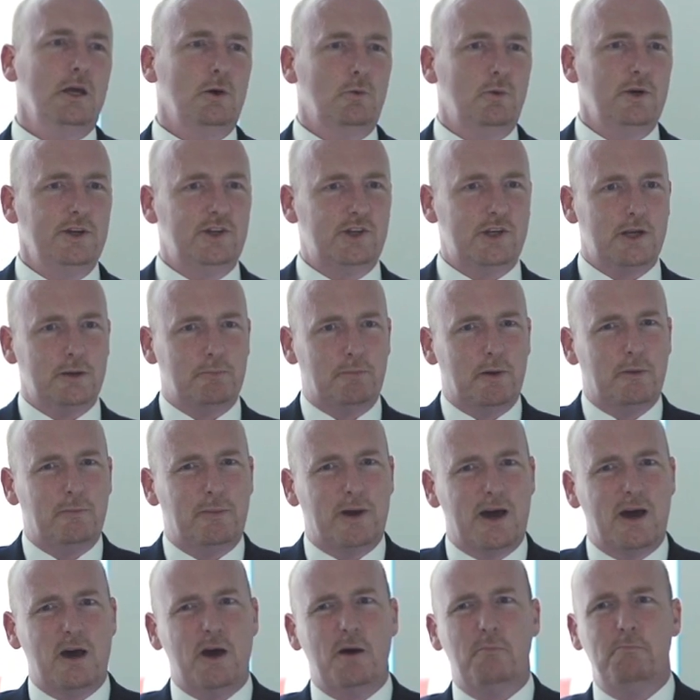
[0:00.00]
We ship
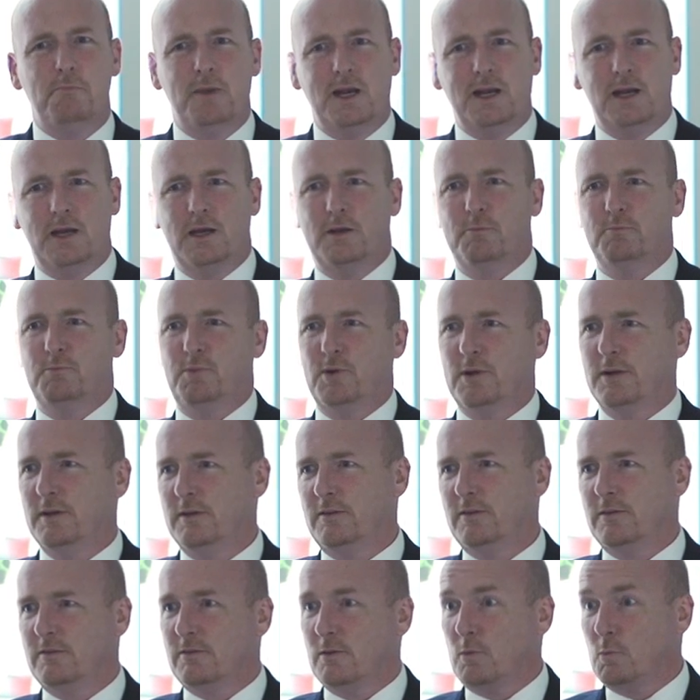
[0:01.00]
about 1 million
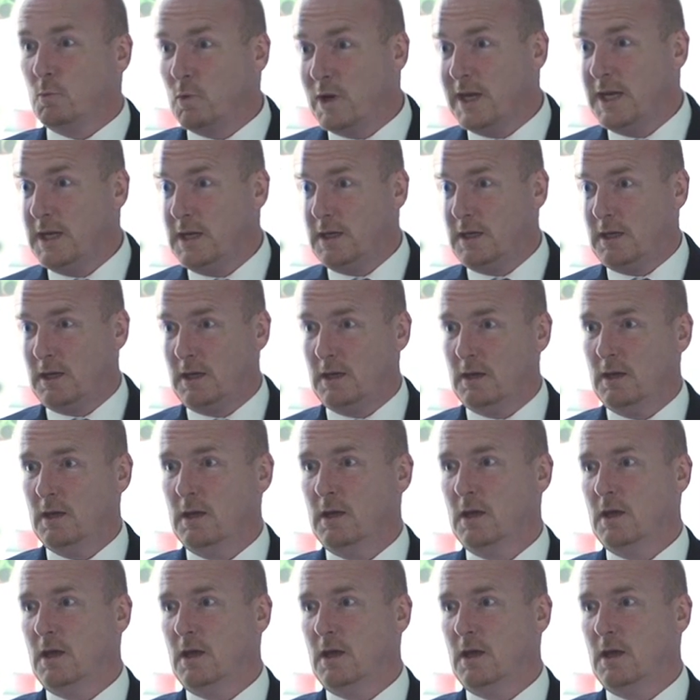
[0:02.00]
printers a week,